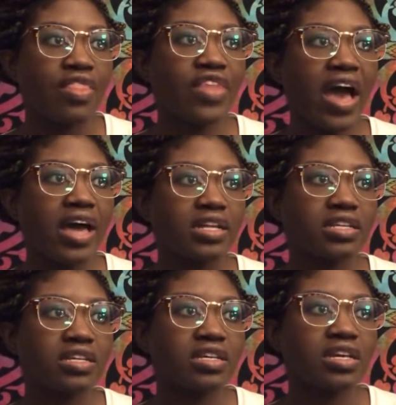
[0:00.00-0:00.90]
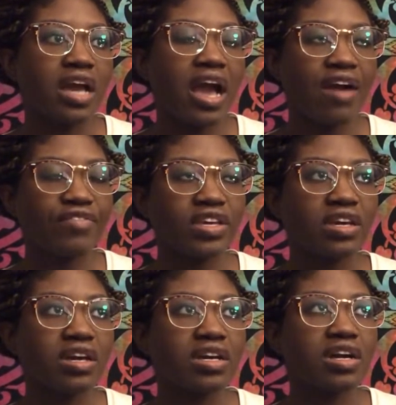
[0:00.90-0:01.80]
that
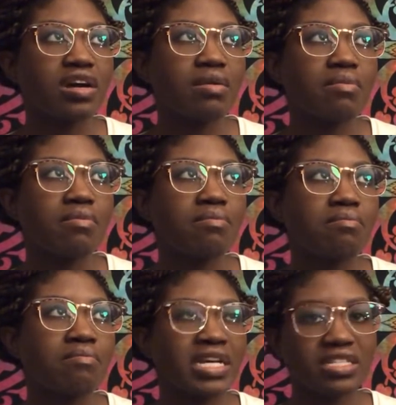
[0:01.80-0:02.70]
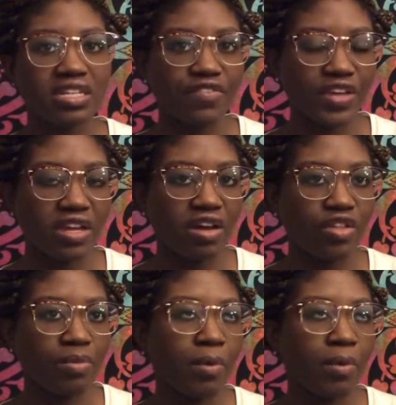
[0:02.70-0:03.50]
having my significant other